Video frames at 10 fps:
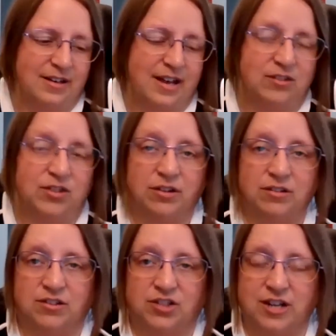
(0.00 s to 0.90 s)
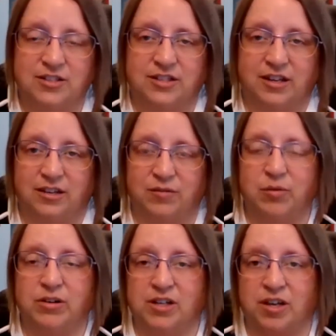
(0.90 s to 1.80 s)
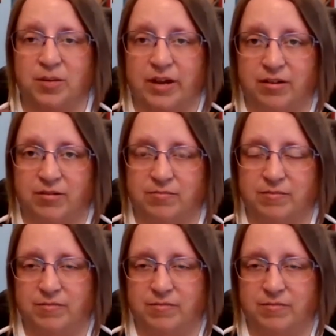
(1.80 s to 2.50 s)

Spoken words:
Now during the chase scene, if you want to talk about